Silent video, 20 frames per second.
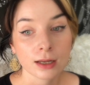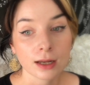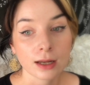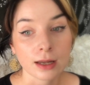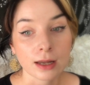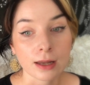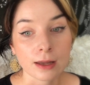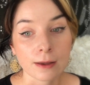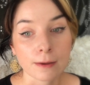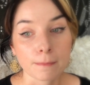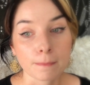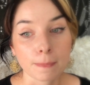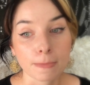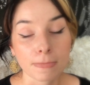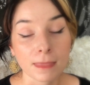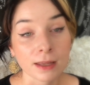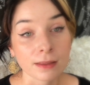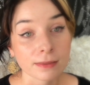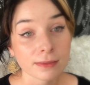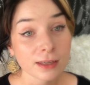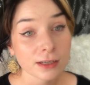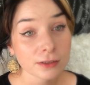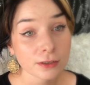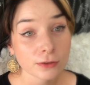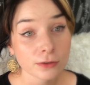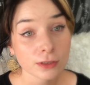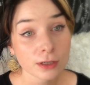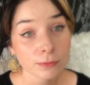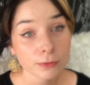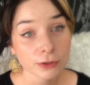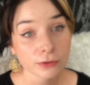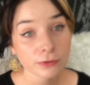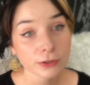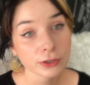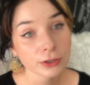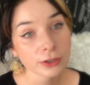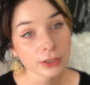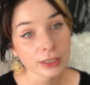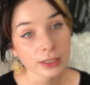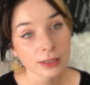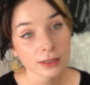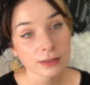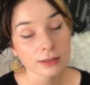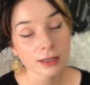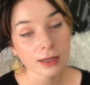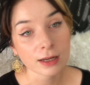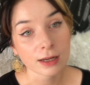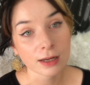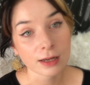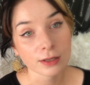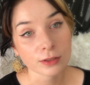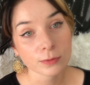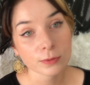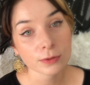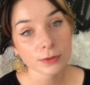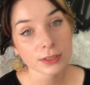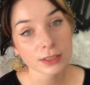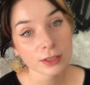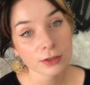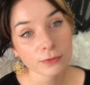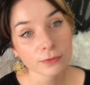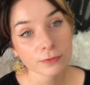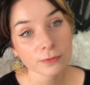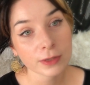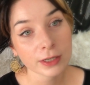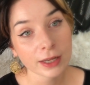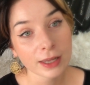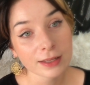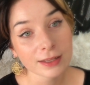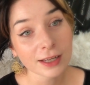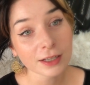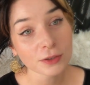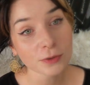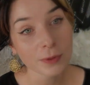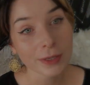And thank you so much for joining us, and we'll see you again next